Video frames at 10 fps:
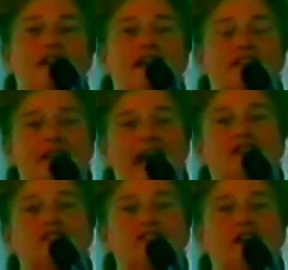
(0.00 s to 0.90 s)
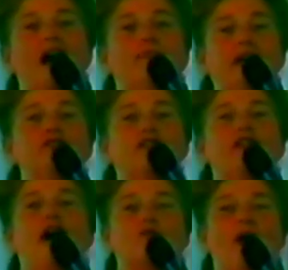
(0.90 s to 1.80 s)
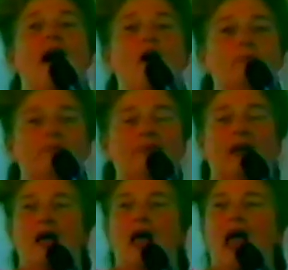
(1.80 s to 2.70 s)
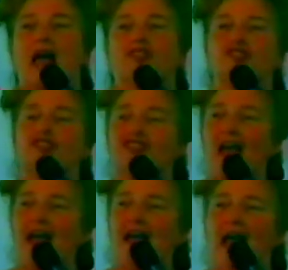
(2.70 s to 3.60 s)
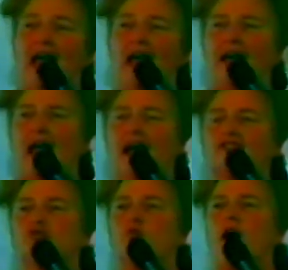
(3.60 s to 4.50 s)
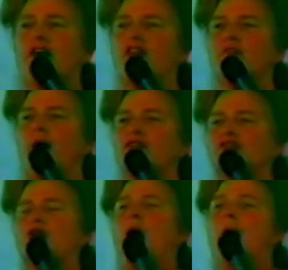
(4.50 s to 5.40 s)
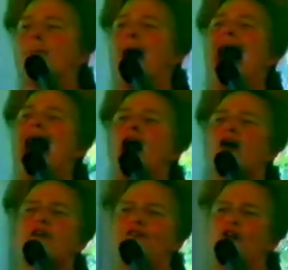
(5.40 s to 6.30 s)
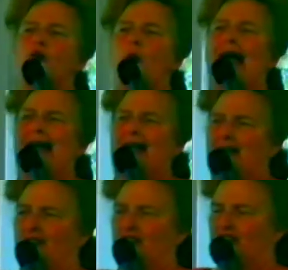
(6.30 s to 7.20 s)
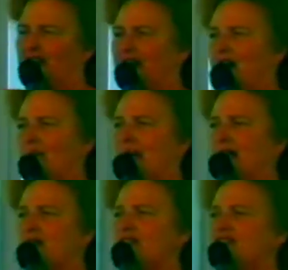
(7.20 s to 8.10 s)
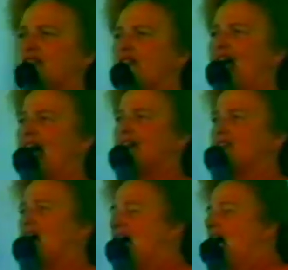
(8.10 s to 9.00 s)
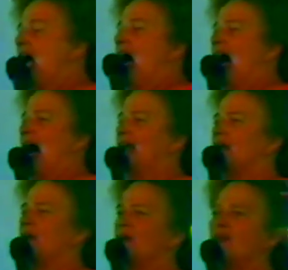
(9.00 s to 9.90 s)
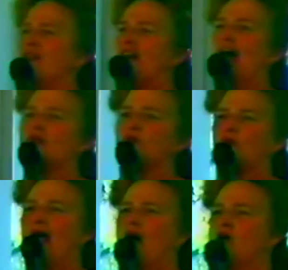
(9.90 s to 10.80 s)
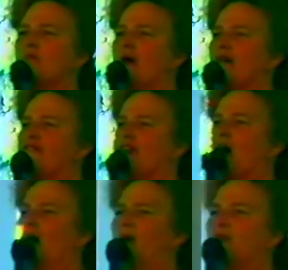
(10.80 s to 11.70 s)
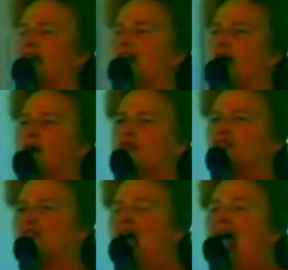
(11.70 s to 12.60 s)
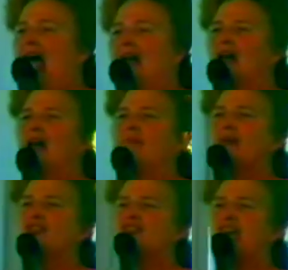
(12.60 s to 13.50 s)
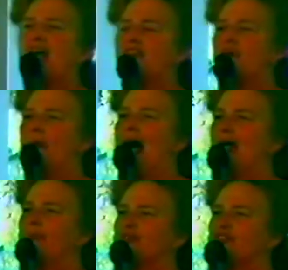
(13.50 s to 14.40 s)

that it takes to come into that realm. Singing is one of the most powerful ways to come into that, uh, hallelujah, that realm of the Holy Ghost. And let me say, the Bible